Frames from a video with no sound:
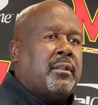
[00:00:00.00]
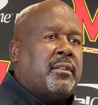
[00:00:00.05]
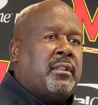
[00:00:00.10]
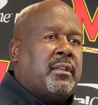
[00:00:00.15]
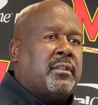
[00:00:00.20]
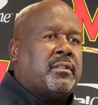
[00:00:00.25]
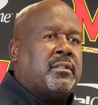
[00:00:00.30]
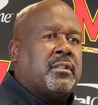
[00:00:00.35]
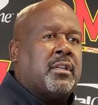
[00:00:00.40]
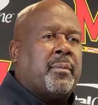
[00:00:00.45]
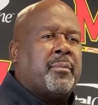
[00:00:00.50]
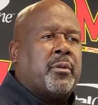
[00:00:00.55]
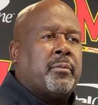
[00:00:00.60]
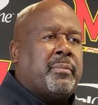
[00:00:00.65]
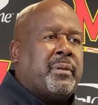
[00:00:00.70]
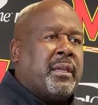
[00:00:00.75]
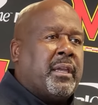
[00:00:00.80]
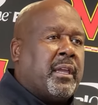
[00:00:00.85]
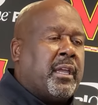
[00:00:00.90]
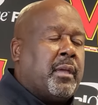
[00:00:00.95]
this summer,
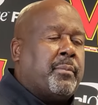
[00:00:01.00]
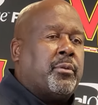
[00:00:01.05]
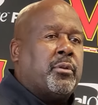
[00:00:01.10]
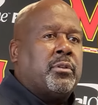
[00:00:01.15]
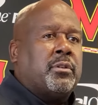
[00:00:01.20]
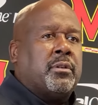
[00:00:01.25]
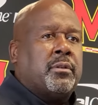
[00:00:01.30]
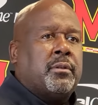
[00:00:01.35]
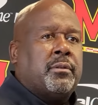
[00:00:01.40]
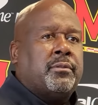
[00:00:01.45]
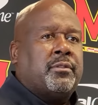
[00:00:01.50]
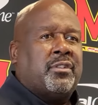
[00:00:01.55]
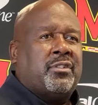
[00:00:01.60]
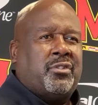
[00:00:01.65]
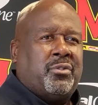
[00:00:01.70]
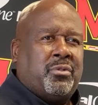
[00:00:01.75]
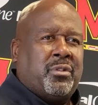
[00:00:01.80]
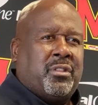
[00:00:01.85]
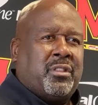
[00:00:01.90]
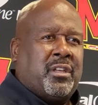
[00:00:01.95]
being able to
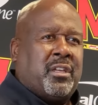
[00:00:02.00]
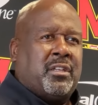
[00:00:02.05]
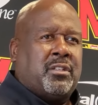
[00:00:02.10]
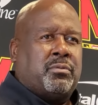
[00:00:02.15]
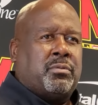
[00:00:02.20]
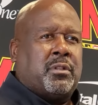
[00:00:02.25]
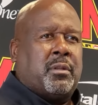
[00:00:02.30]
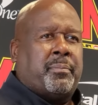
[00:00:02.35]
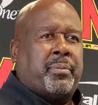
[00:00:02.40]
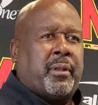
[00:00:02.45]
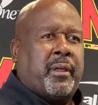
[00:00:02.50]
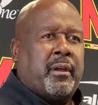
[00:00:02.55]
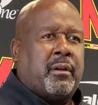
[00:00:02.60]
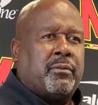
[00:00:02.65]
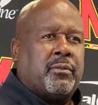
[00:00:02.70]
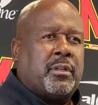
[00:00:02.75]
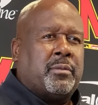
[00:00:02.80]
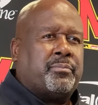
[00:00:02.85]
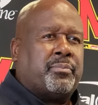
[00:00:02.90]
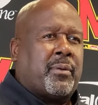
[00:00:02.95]
do the things with the
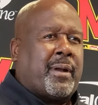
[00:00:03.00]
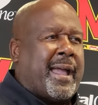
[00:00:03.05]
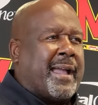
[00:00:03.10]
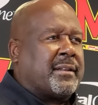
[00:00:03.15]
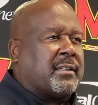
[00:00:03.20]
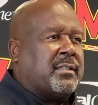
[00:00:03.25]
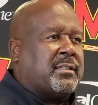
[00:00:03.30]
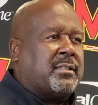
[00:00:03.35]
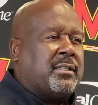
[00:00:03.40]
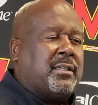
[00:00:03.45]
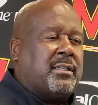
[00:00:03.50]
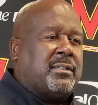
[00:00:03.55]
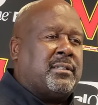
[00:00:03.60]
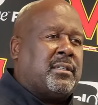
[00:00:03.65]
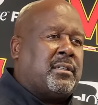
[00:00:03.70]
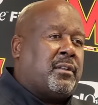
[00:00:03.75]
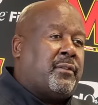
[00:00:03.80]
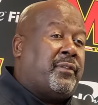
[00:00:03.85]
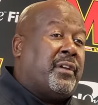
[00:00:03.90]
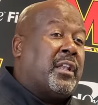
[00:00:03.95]
player run practices
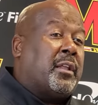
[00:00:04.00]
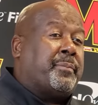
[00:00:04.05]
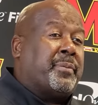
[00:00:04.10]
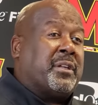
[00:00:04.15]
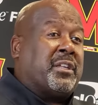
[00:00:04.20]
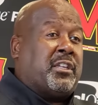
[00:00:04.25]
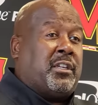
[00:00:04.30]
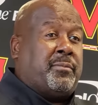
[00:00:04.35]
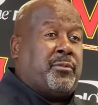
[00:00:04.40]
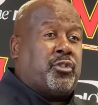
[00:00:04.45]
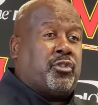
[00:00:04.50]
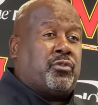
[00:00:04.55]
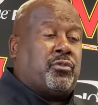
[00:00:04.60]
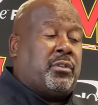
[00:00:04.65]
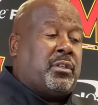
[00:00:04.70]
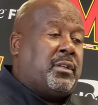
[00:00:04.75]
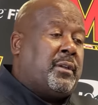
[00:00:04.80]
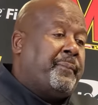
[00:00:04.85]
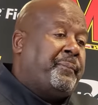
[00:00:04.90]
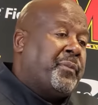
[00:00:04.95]
and develop a
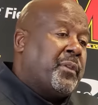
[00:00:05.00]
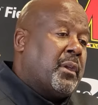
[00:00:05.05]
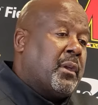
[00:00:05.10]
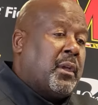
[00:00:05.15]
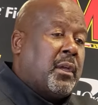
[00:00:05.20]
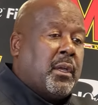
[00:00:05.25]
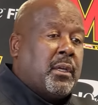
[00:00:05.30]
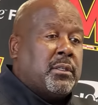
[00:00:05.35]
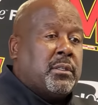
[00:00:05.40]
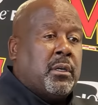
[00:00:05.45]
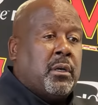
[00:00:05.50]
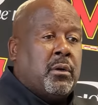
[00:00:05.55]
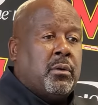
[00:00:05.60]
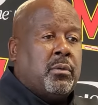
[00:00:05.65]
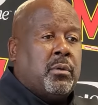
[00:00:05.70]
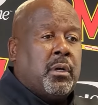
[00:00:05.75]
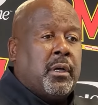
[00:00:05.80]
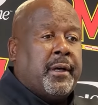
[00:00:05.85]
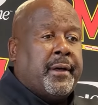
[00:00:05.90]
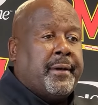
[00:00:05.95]
chemistry.
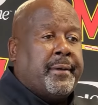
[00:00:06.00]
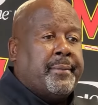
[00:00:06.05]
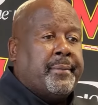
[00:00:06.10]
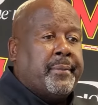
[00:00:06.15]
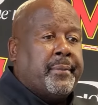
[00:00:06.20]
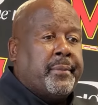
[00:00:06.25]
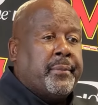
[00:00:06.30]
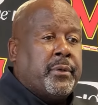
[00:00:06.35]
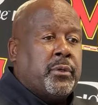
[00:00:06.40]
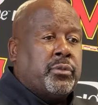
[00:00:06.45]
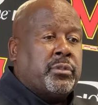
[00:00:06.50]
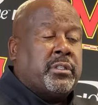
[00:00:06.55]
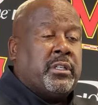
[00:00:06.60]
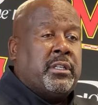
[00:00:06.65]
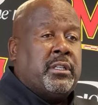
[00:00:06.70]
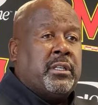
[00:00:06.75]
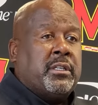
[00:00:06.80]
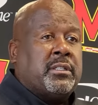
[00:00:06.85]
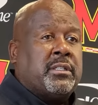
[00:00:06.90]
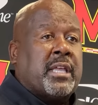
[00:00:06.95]
So we'll
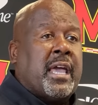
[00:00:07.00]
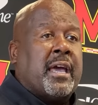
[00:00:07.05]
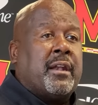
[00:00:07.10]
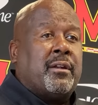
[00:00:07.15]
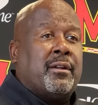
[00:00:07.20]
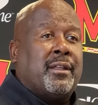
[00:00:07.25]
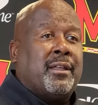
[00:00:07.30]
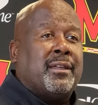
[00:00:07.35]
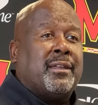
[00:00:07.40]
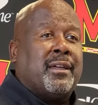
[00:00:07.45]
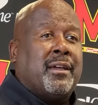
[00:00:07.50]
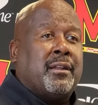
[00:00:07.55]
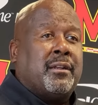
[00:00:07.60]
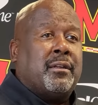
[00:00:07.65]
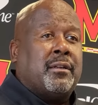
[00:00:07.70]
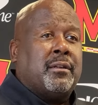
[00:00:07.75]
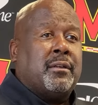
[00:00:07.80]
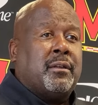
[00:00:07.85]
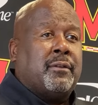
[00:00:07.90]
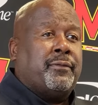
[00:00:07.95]
see this Saturday kind
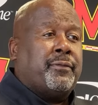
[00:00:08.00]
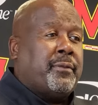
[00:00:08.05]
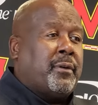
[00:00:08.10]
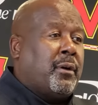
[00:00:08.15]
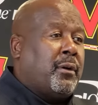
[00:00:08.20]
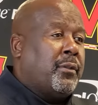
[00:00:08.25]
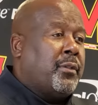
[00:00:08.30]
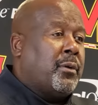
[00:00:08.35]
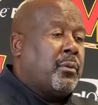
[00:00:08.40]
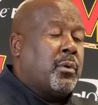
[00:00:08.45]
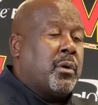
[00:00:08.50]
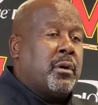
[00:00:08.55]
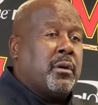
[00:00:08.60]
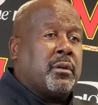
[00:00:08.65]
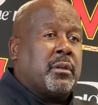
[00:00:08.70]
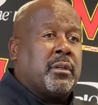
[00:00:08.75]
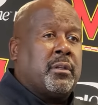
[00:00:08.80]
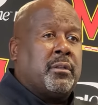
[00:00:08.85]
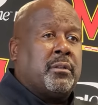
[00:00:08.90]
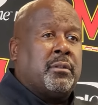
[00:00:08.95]
of if all the
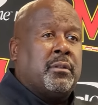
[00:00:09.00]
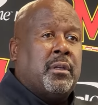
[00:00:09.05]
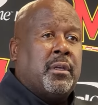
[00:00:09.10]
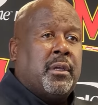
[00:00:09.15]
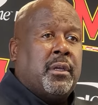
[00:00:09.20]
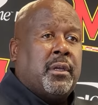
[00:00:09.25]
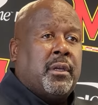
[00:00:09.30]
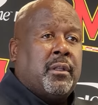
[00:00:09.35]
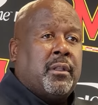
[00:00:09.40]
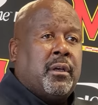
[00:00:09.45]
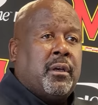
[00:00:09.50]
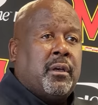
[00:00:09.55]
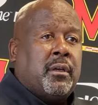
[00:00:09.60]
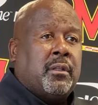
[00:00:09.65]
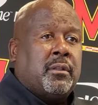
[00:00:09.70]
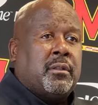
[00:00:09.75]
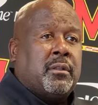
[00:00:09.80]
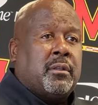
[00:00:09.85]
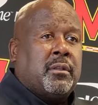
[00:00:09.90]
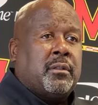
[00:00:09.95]
work and
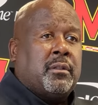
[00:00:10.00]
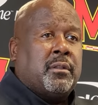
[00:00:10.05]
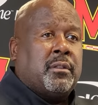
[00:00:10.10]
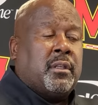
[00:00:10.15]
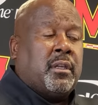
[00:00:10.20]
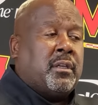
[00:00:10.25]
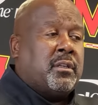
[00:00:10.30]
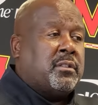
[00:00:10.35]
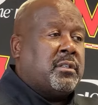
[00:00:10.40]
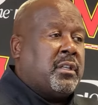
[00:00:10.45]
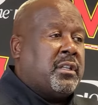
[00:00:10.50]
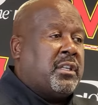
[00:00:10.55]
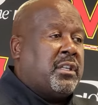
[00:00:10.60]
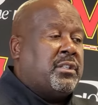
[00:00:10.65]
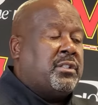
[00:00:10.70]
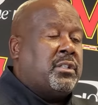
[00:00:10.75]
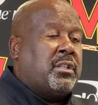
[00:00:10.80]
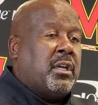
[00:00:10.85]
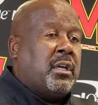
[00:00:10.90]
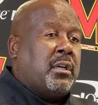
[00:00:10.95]
the things that
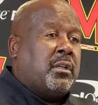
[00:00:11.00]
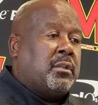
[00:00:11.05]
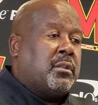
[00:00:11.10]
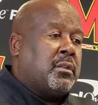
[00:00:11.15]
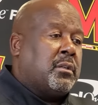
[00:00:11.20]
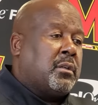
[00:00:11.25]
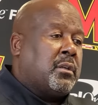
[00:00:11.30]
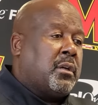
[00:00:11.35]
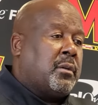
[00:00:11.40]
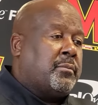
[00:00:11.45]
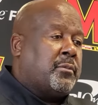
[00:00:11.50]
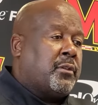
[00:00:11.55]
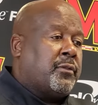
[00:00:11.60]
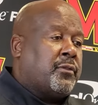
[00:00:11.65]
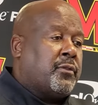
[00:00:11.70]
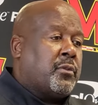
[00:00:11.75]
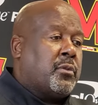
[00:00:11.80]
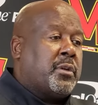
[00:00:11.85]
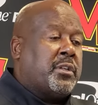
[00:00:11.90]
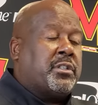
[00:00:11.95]
he's done come to
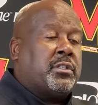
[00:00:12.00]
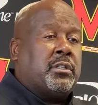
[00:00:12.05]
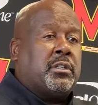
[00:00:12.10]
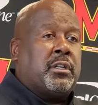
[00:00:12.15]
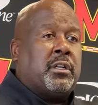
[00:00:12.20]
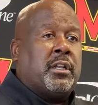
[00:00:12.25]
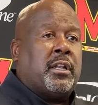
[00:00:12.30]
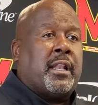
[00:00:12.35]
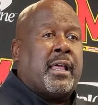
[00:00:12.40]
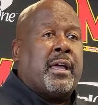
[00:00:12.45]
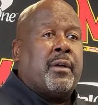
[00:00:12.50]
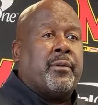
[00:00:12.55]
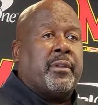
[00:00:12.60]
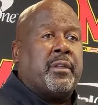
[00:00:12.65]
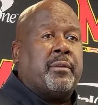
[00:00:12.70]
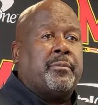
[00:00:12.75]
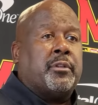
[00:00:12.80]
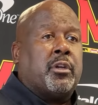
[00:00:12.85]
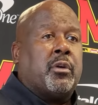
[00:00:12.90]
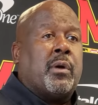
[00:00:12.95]
fruition and allow
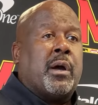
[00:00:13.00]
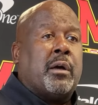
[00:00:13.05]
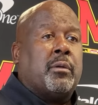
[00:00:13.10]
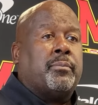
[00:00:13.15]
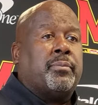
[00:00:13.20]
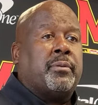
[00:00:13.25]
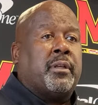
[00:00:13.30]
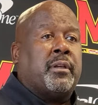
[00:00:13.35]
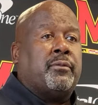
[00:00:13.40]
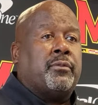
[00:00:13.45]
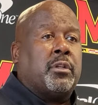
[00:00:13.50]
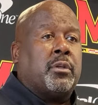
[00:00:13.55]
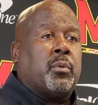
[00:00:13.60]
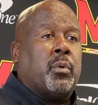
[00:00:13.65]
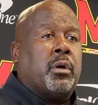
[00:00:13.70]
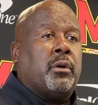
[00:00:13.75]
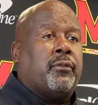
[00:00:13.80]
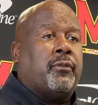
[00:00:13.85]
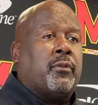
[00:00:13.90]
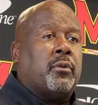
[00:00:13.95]
him to go out and play really
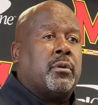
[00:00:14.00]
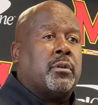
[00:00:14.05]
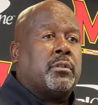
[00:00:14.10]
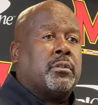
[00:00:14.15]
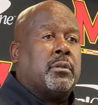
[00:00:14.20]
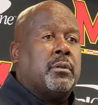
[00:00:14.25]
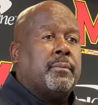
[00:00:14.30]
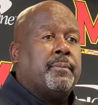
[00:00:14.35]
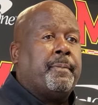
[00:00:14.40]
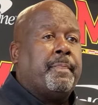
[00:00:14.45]
well for us.